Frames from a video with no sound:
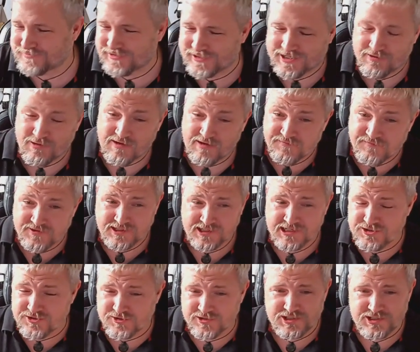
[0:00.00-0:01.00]
you know, I
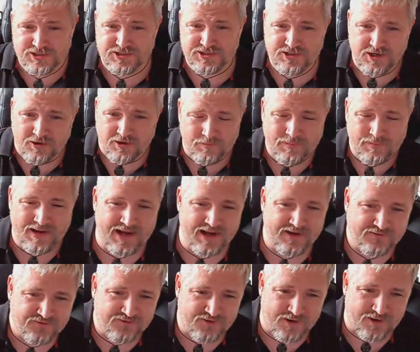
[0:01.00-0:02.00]
literally just got
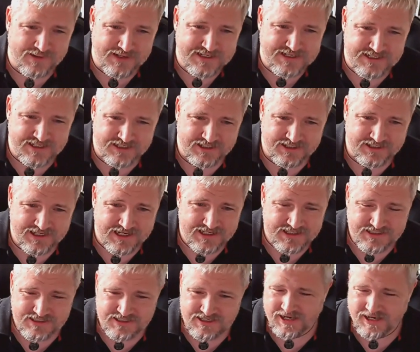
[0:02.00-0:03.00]
back from India
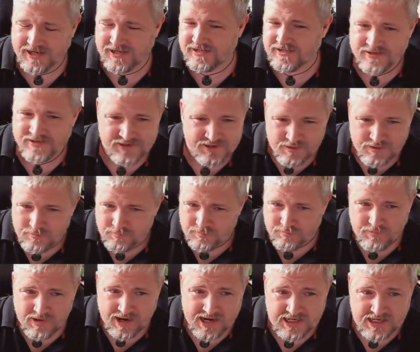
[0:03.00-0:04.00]
yesterday,
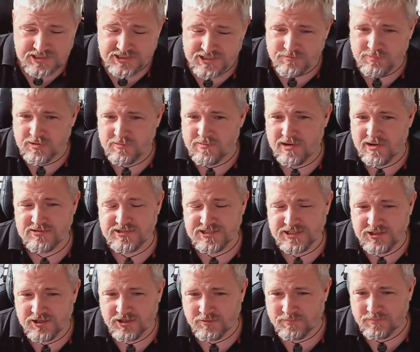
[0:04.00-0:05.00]
actually
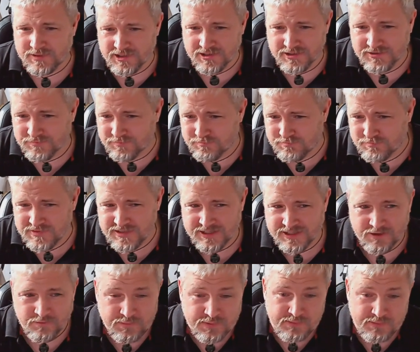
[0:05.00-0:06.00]
promoting your book, you
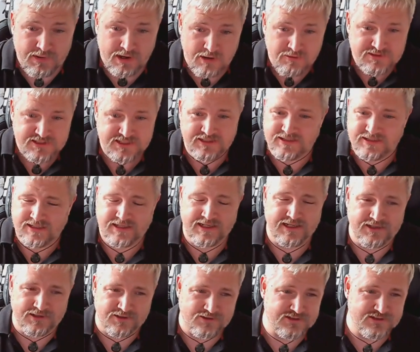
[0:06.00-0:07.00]
know, promoting the
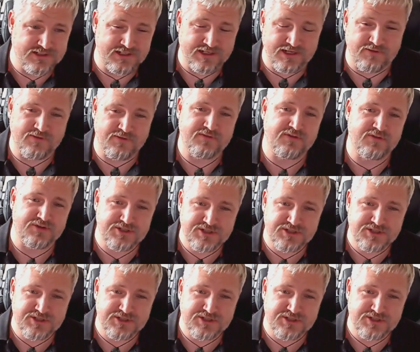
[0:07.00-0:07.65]
Guild. You know, you've got